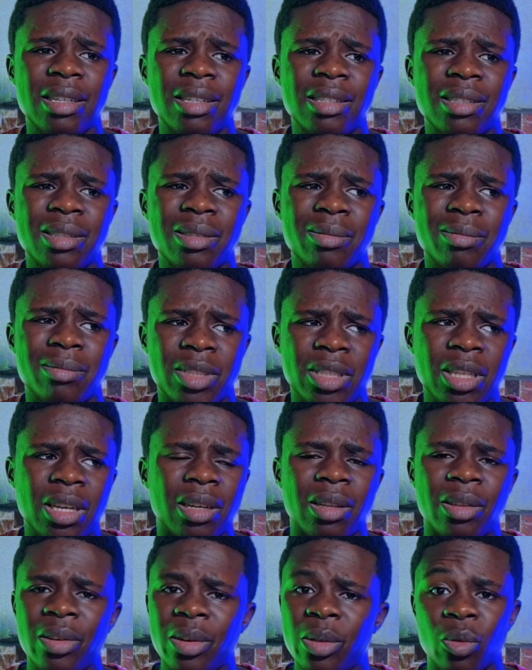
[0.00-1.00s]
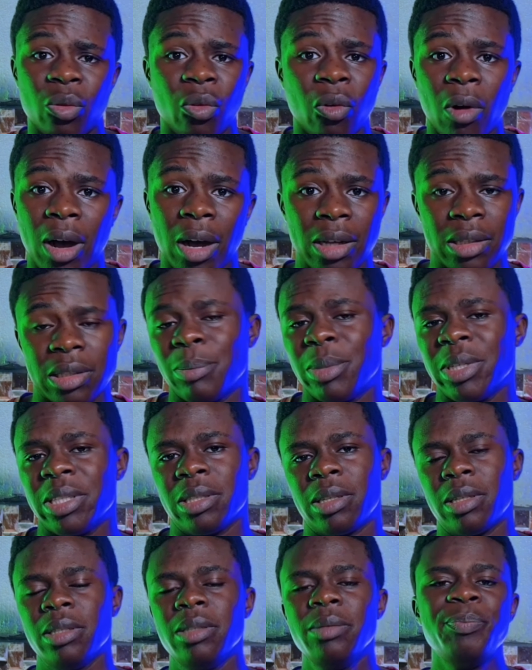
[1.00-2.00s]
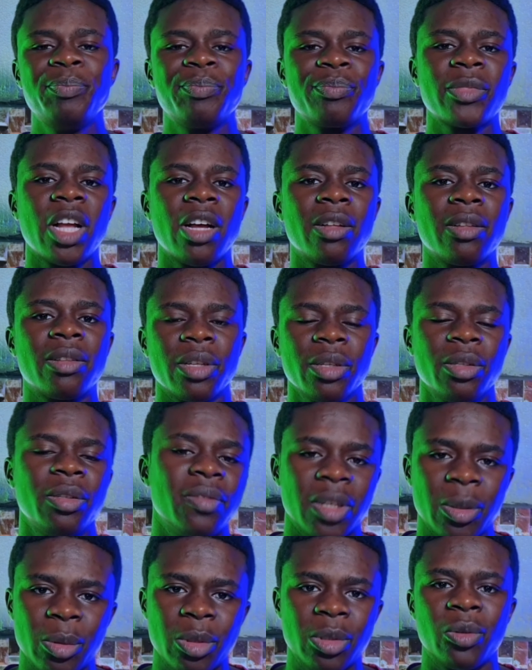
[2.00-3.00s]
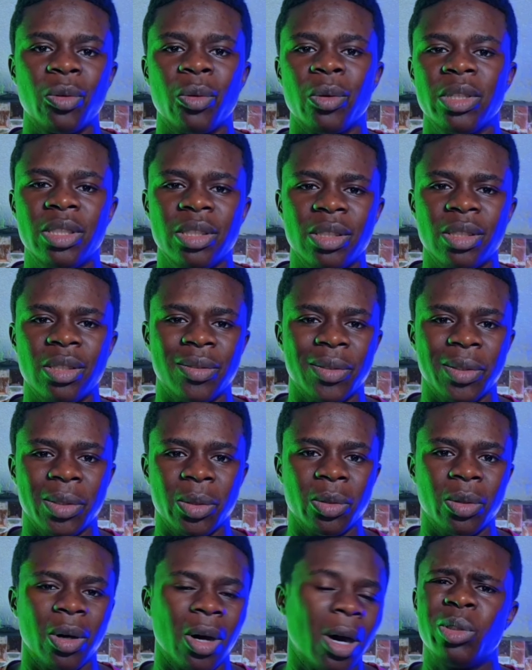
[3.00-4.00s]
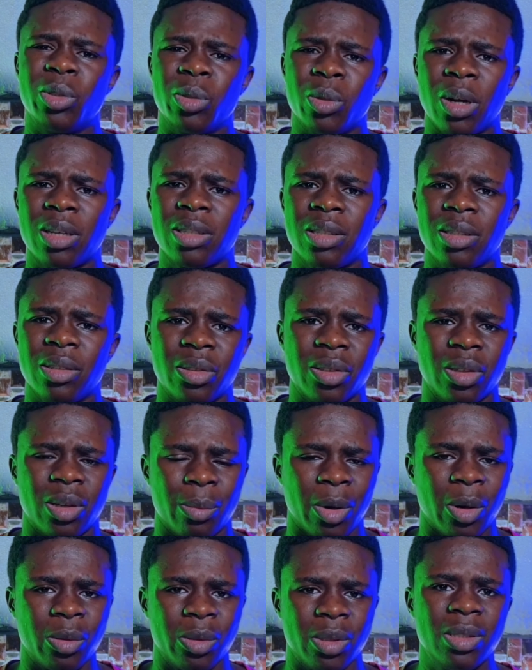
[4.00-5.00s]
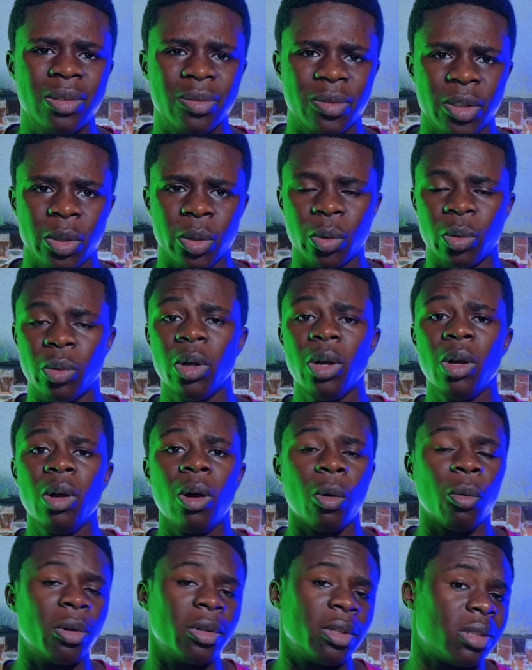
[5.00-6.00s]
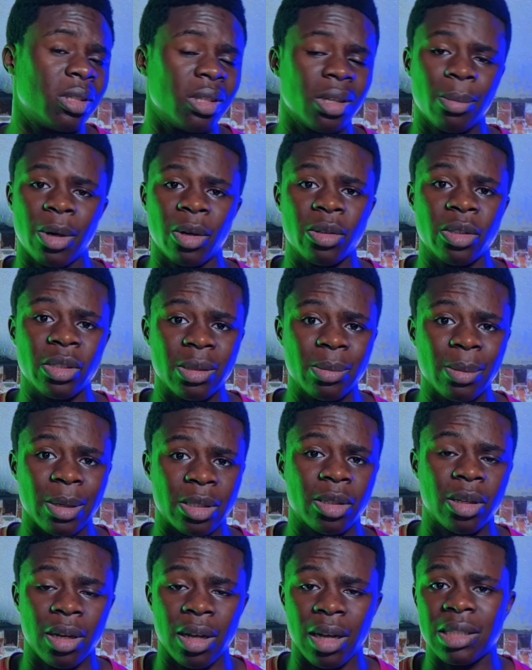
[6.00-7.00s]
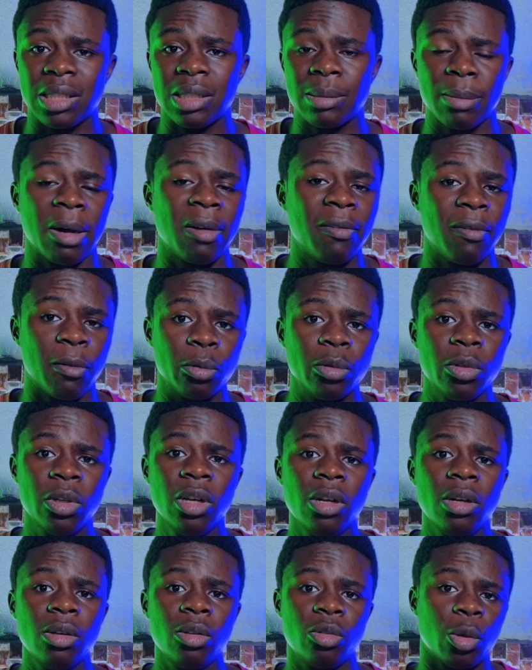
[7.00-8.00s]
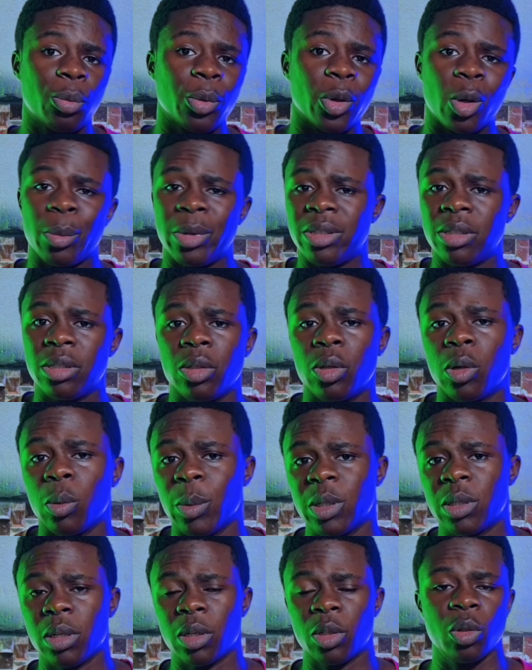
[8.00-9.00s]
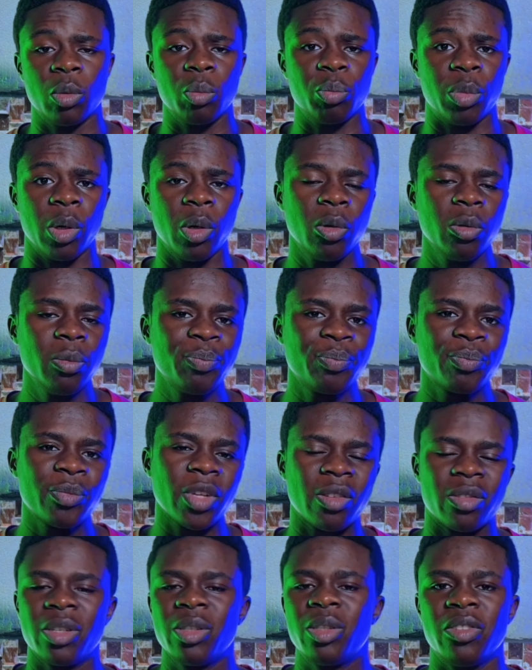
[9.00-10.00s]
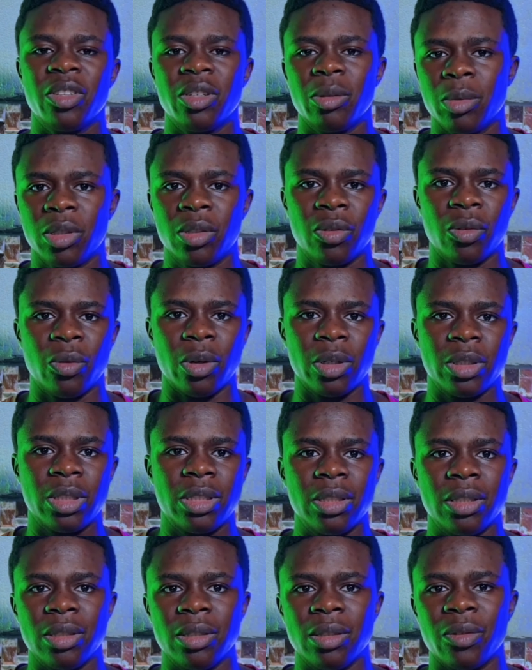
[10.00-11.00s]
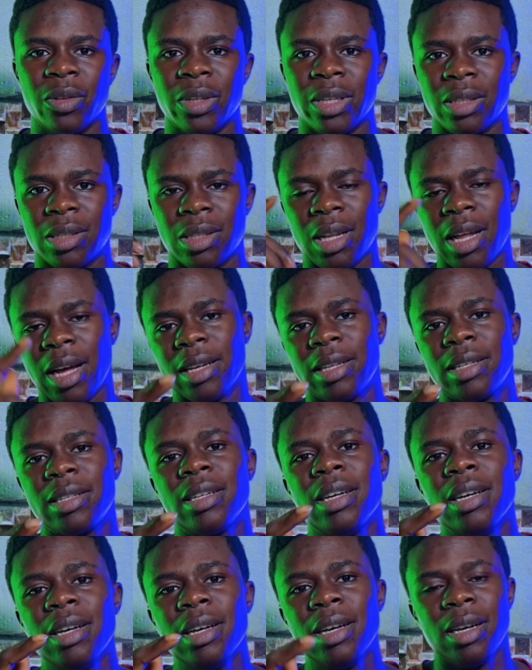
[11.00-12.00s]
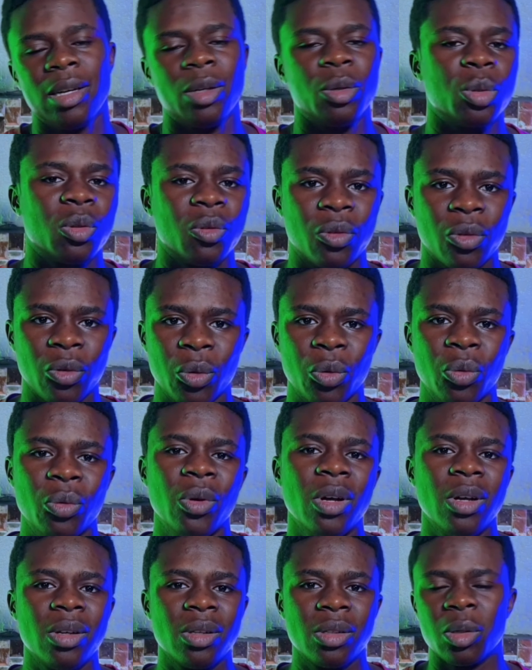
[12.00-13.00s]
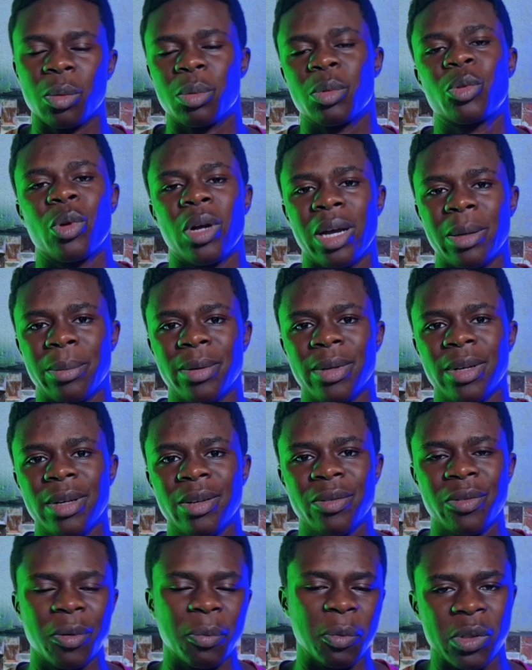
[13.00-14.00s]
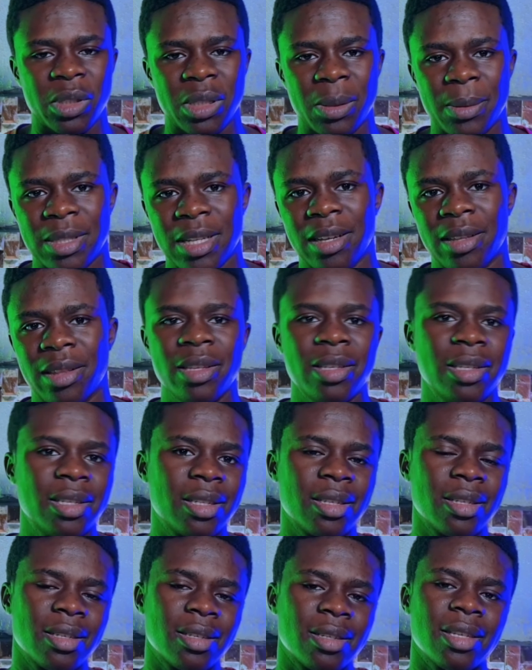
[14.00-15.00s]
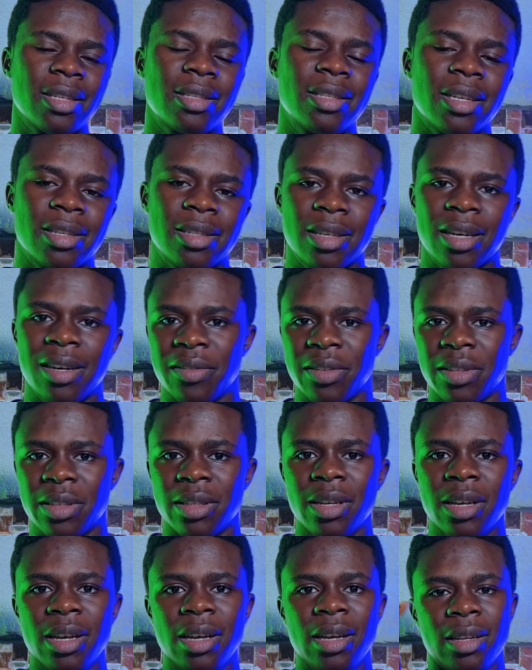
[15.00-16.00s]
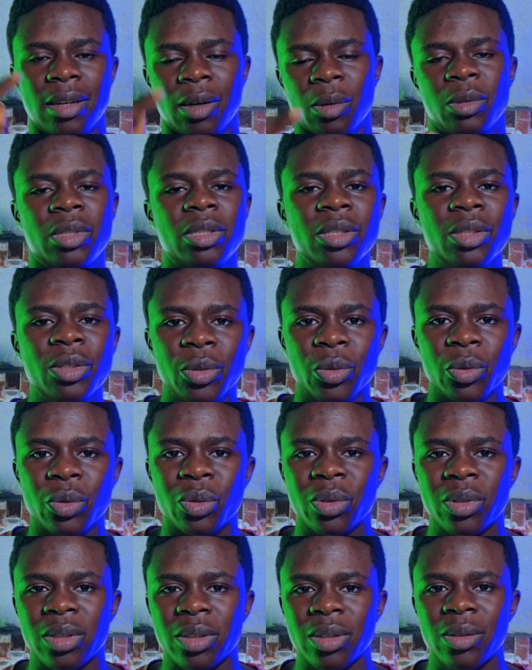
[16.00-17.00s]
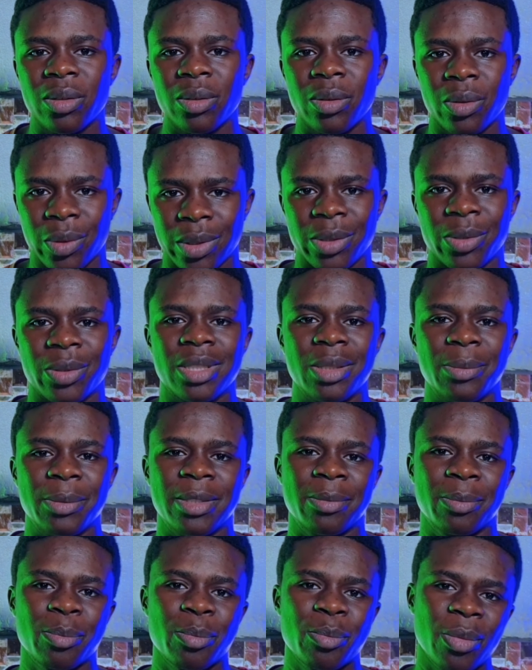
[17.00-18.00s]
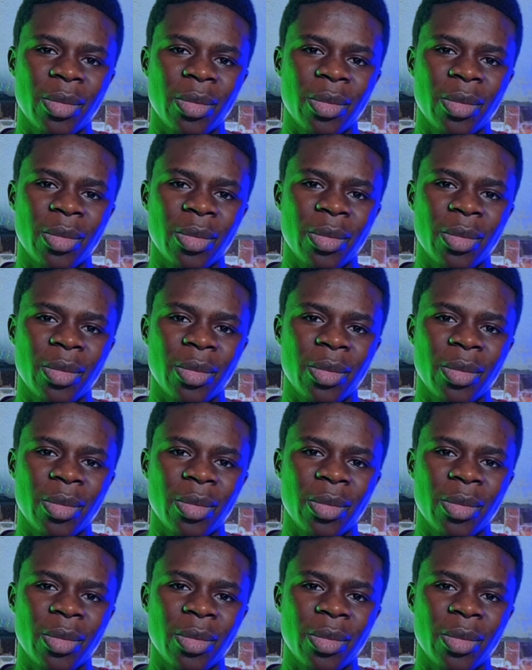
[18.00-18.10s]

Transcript: And yeah, 3 to 4 hours basically. Thank you very much for watching this video. What do you actually think about this video, or what do you think about this particular smartphone? Drop a comment in the comment section below. Thank you very much for watching. Don't forget to like and also follow, subscribe for more tips like this. Stay tech savvy. Now see you when you see me.